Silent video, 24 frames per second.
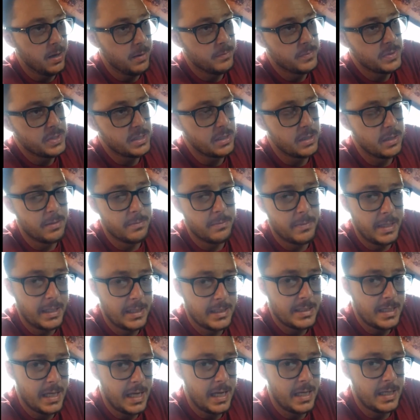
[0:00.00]
Some
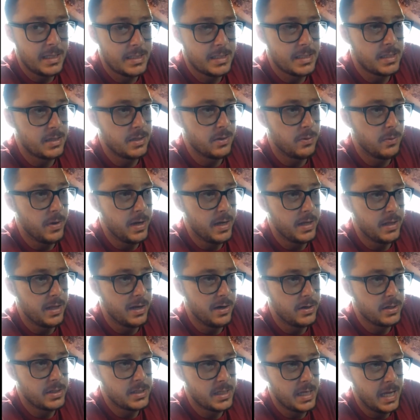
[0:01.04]
intakes, the way
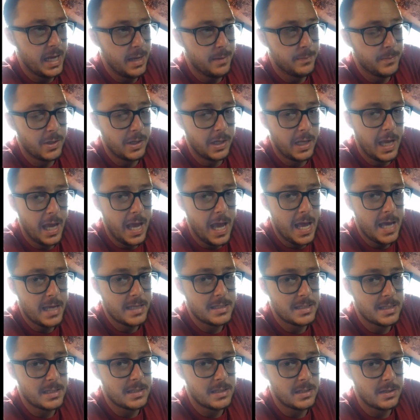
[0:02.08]
they're stamped or
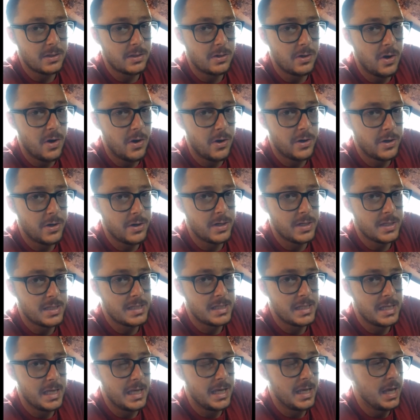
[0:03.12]
cast, it's a little harder to
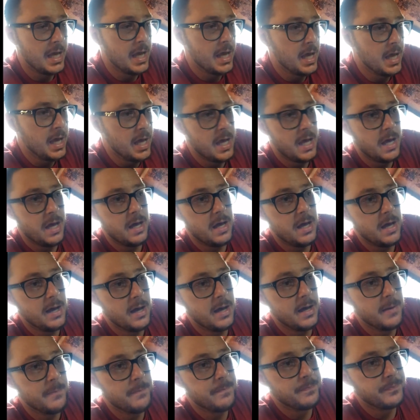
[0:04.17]
see
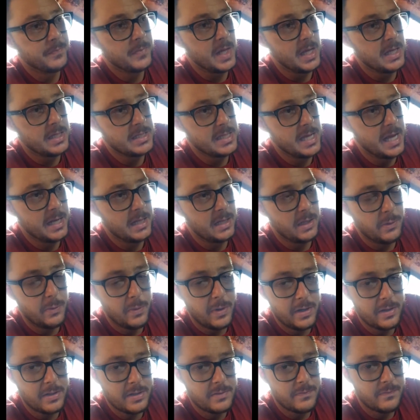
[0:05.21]
exactly
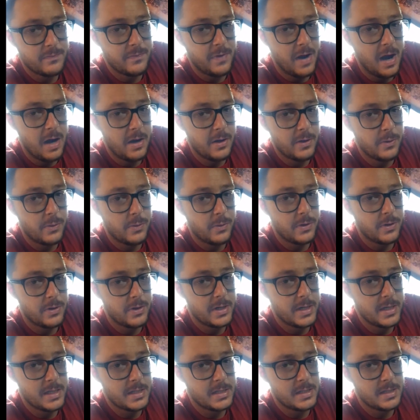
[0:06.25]
where the firing order
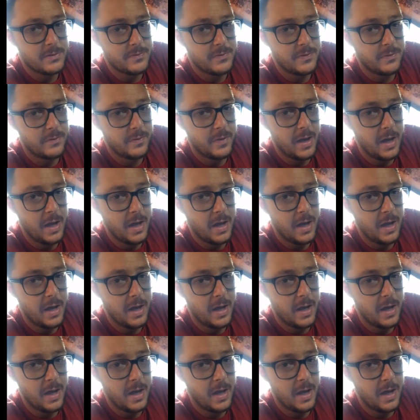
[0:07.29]
is if you've